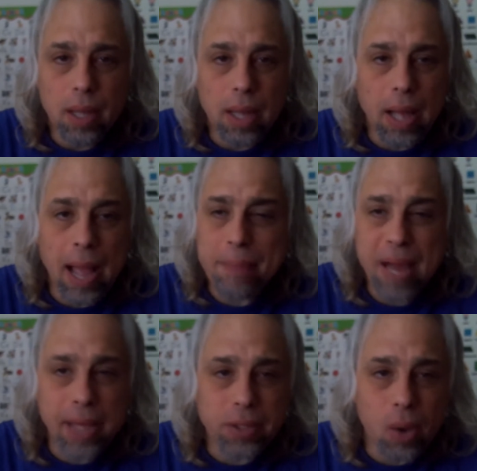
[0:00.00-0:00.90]
I'm
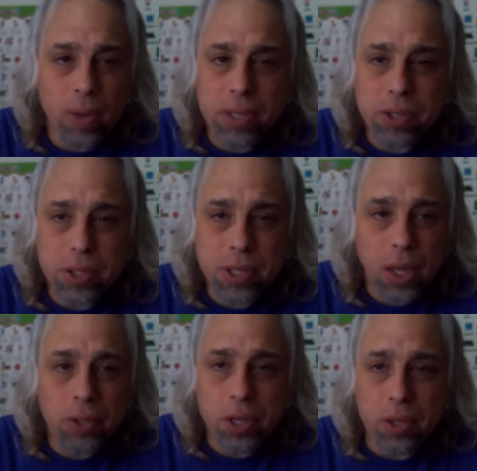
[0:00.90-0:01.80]
not going to
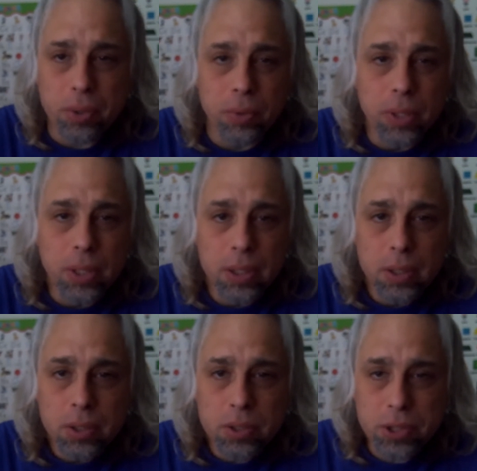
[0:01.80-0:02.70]
tell you
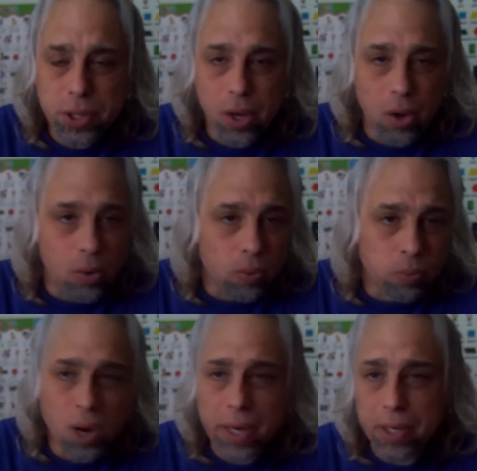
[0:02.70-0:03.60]
to go
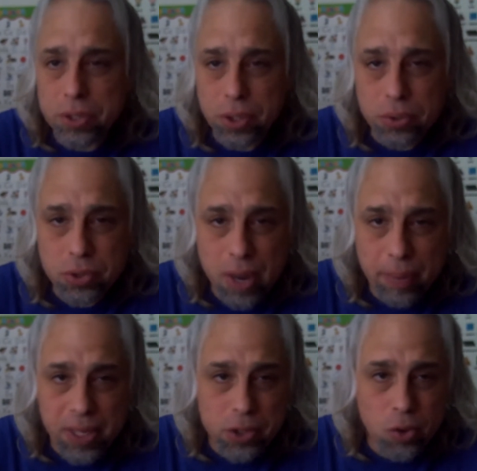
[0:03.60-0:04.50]
run into some
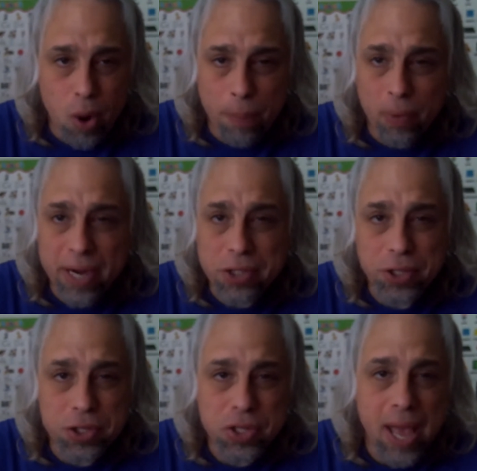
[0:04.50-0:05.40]
of these
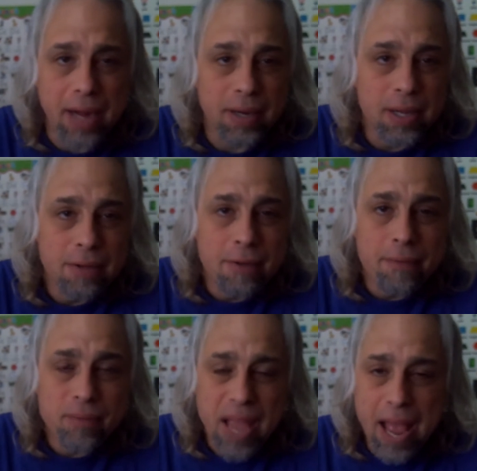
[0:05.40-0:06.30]
corporations that
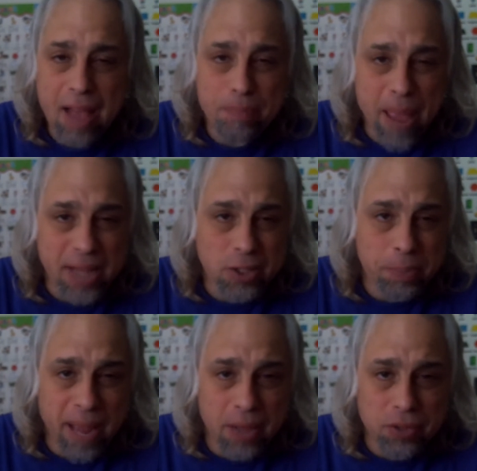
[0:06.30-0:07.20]
have mask
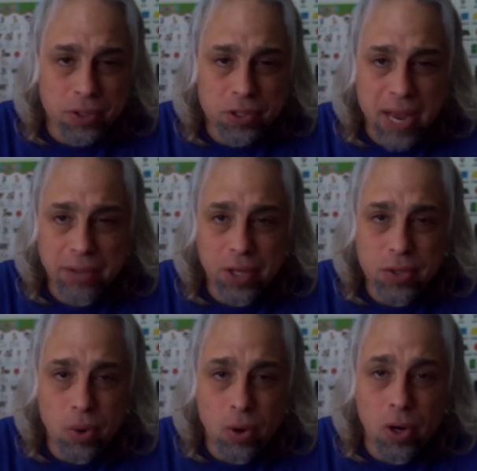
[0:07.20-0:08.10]
bouncers at the
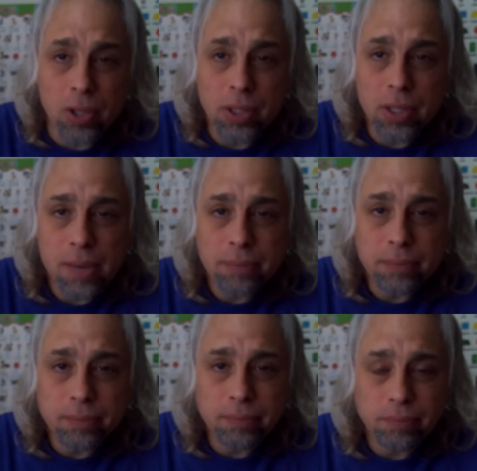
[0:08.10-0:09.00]
door
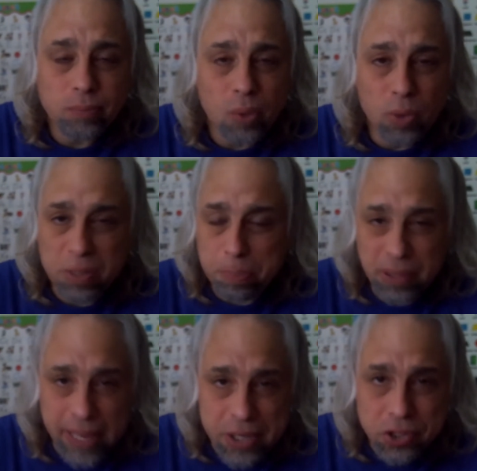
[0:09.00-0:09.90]
with
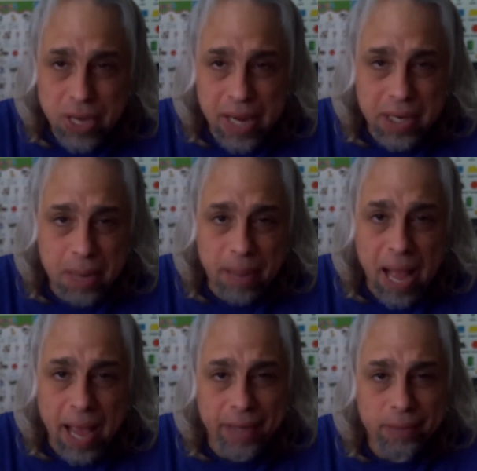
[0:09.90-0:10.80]
police standing
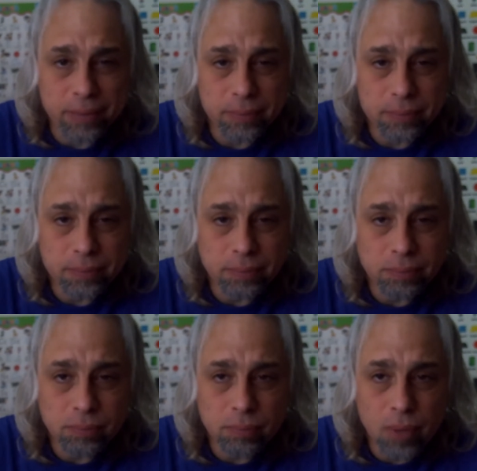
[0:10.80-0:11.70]
by.
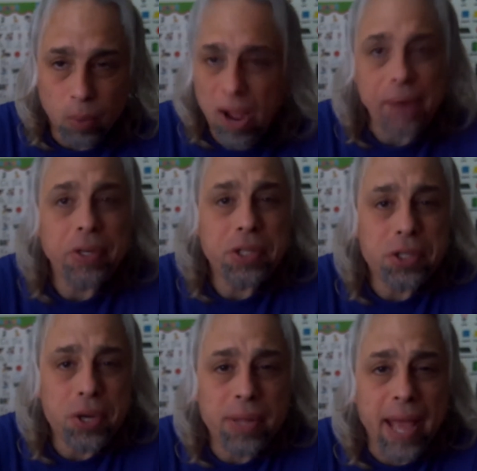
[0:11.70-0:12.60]
Why would you
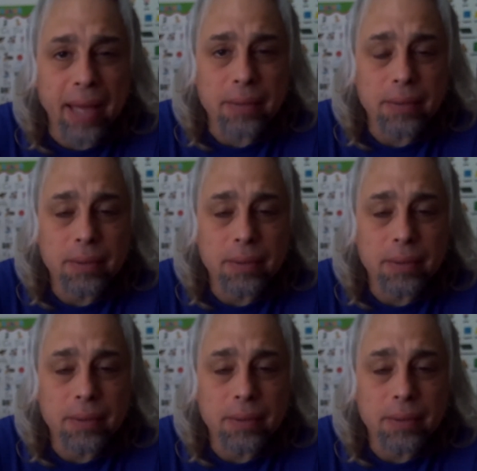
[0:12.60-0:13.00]
do that?